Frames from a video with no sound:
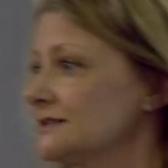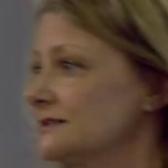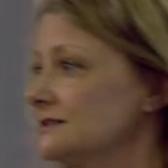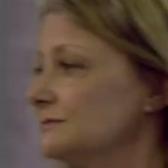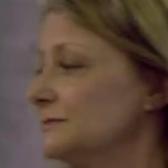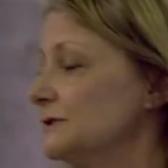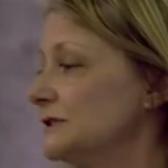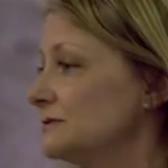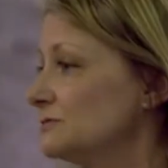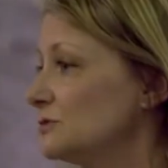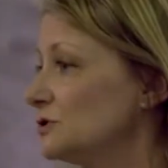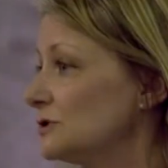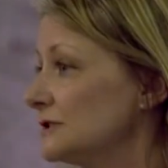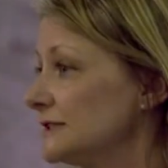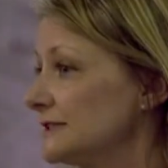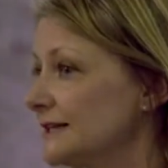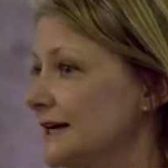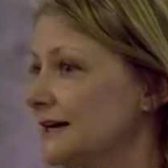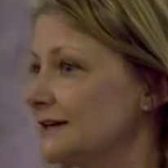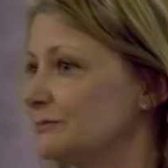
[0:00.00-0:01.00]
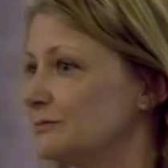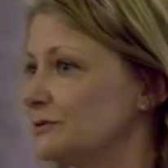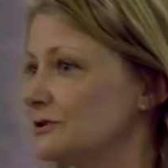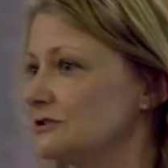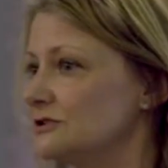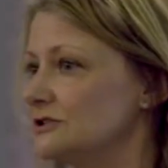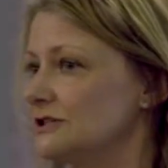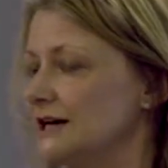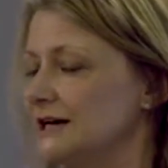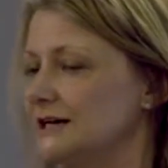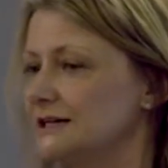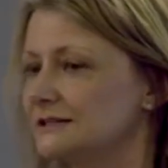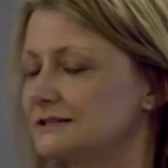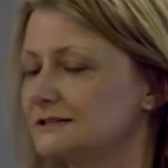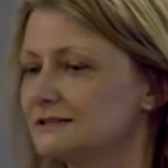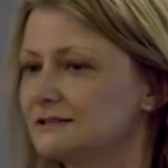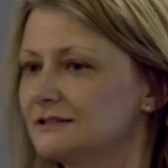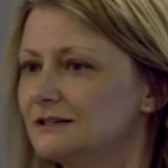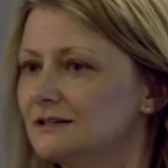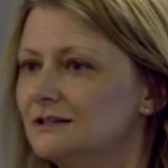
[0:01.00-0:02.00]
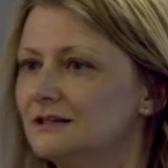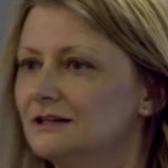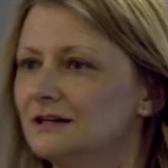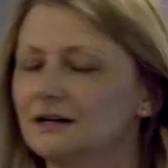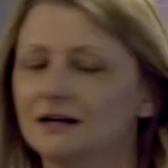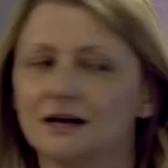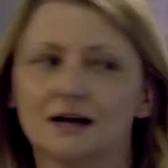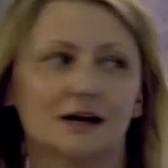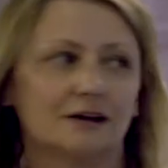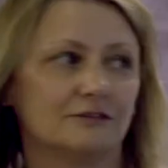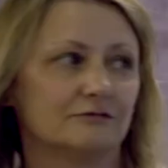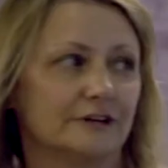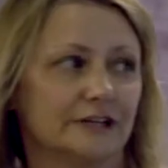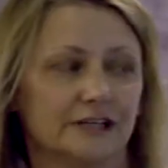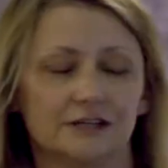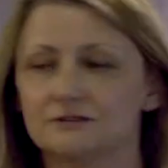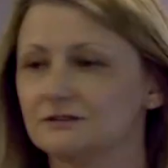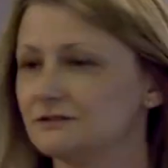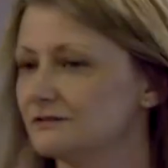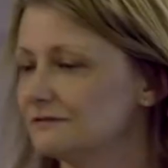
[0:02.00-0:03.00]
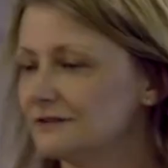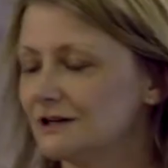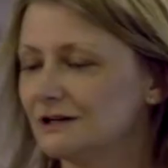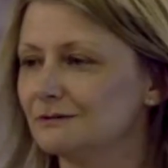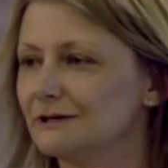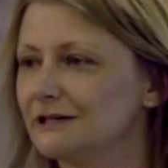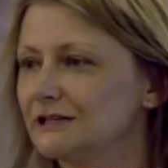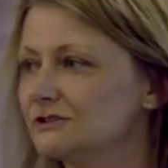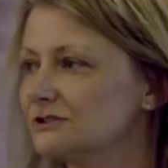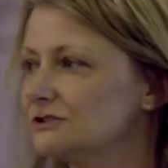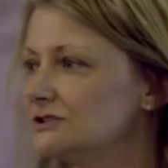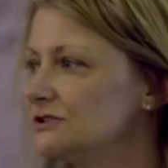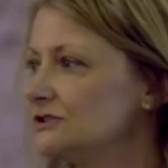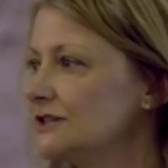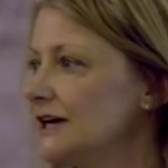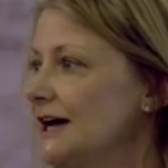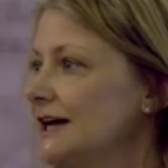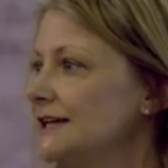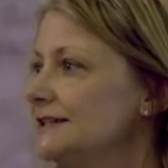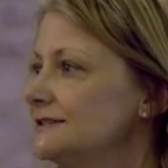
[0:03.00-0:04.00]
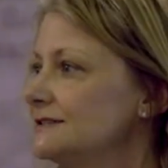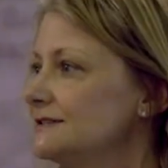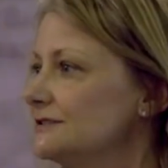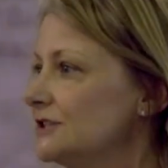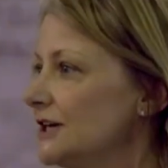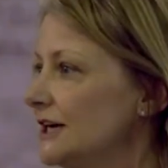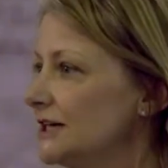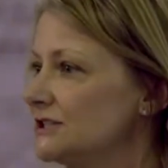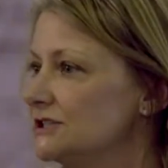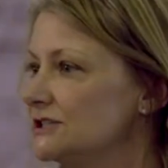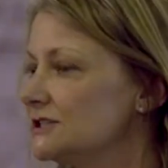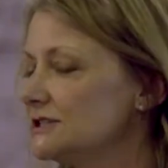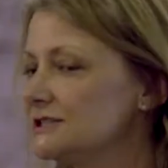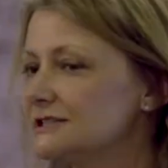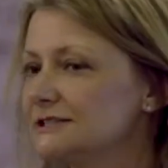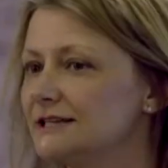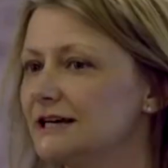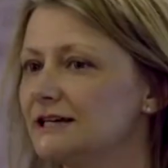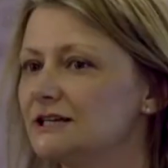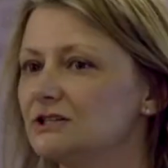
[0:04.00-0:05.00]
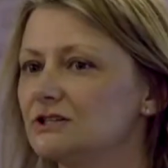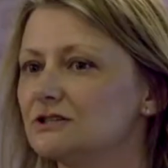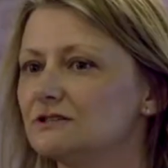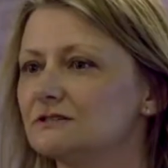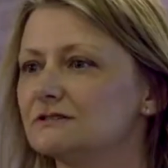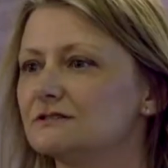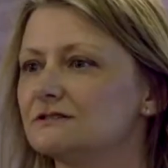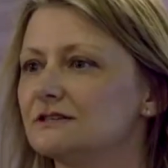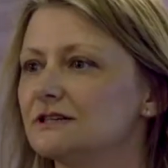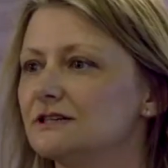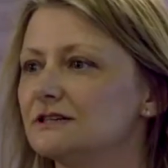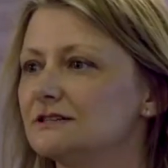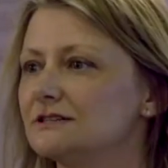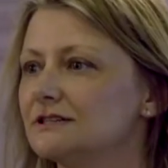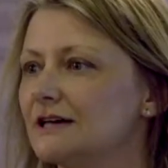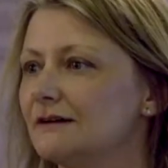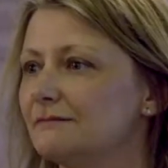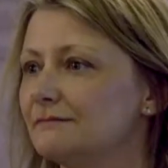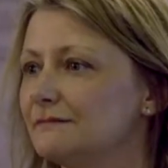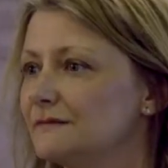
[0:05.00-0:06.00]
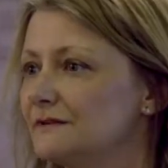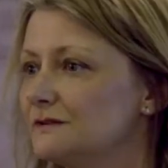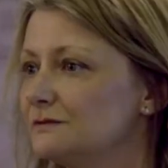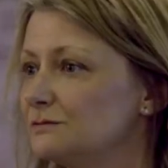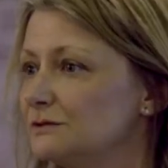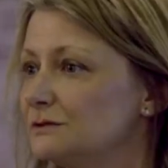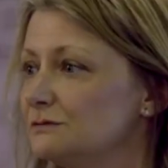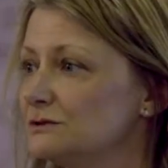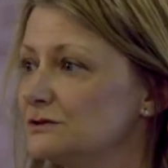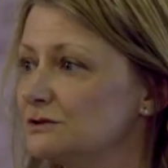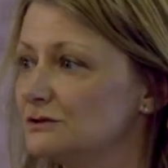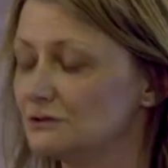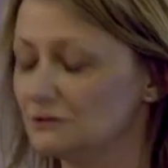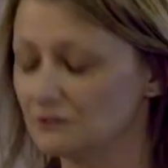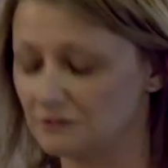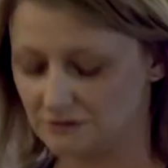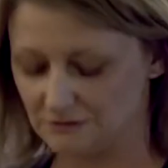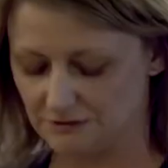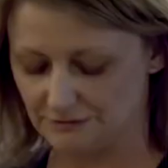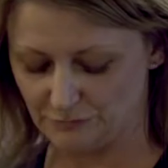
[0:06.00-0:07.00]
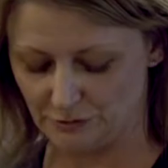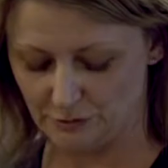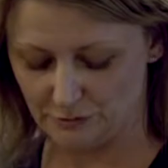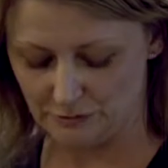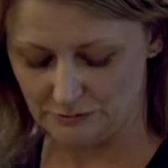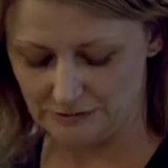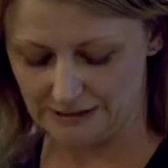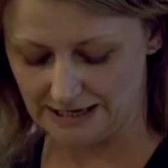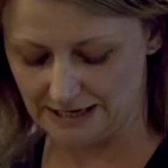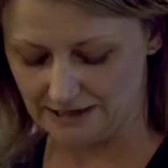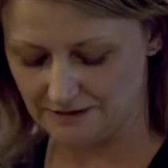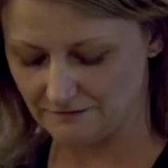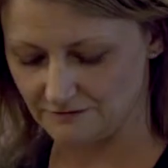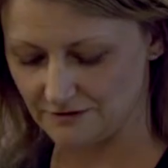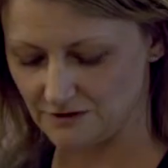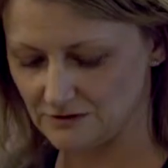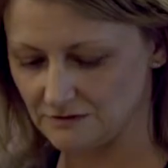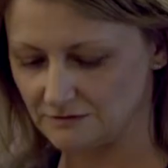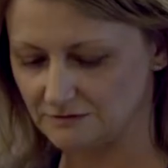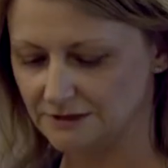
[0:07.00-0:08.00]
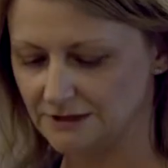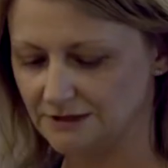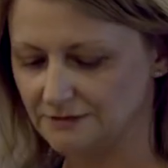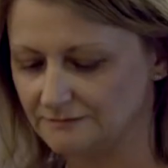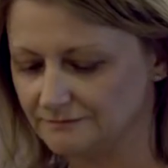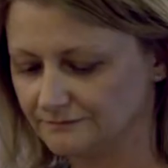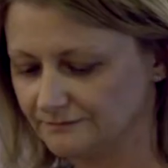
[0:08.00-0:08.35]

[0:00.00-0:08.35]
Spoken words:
There'll be smaller scale projects, reuse of railway goods sheds and changes to stations that we would all probably get involved in.